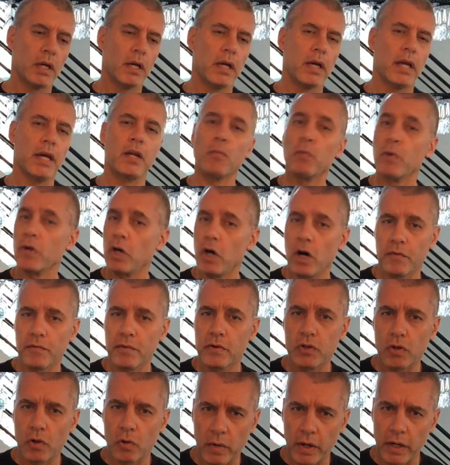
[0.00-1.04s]
And we
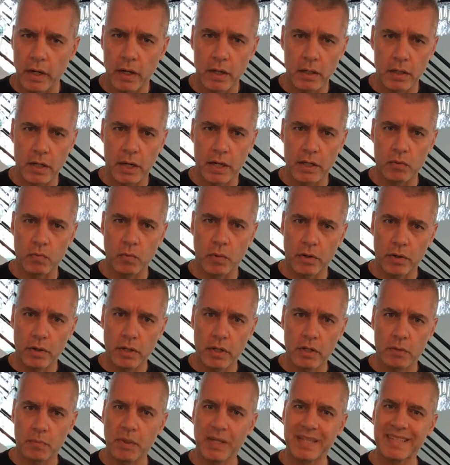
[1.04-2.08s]
often don't recognize what it
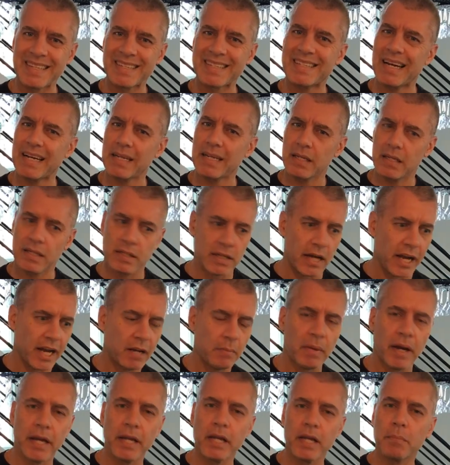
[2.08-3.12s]
is, because it's not
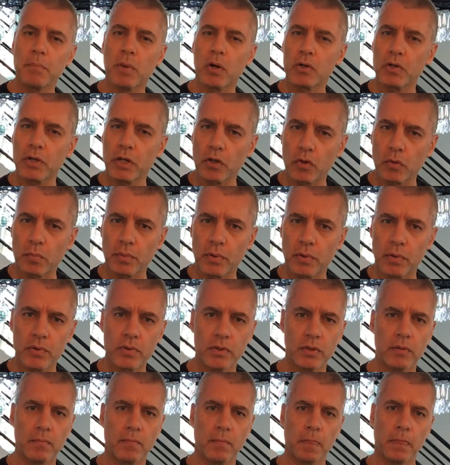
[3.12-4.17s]
designed by any particular
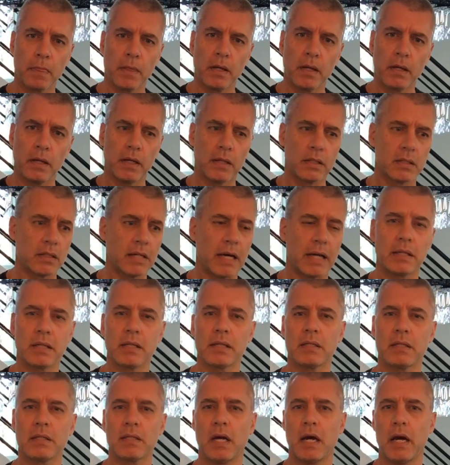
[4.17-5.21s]
person. It's not
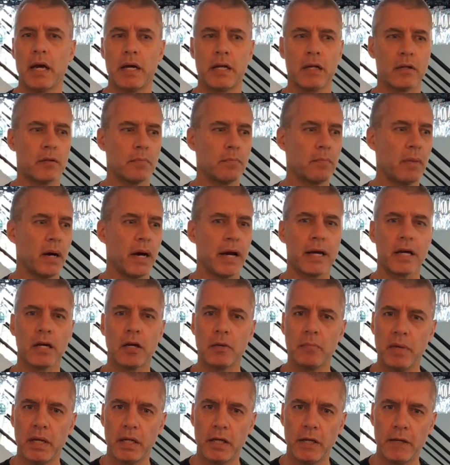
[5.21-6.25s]
designed by a
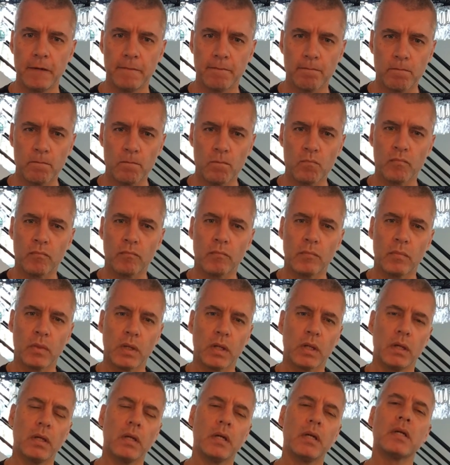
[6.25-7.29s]
committee.
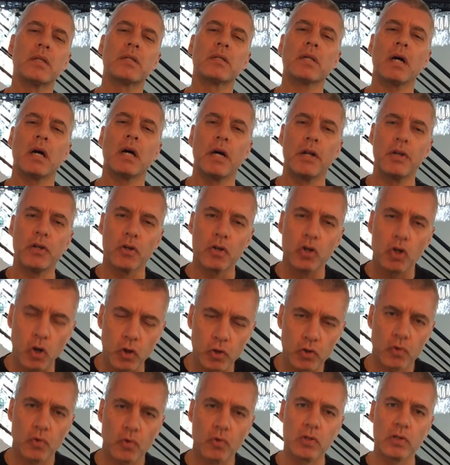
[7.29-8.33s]
It's under
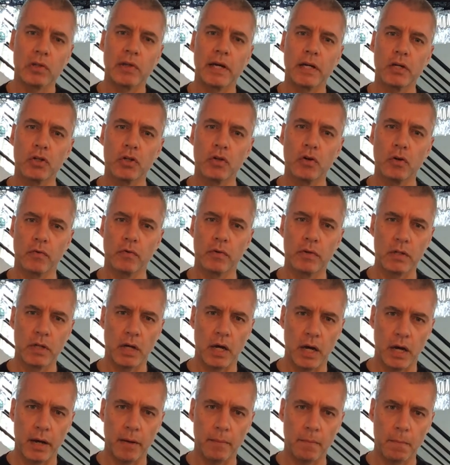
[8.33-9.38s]
cultural selection over
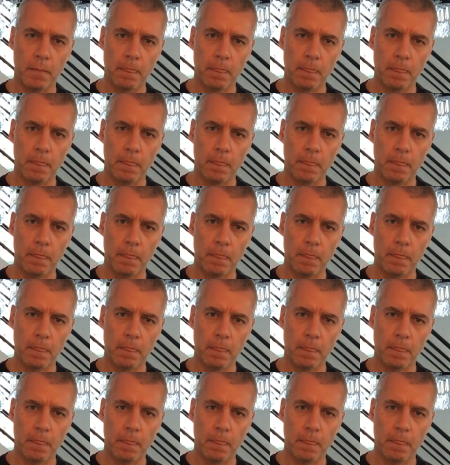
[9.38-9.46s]
time.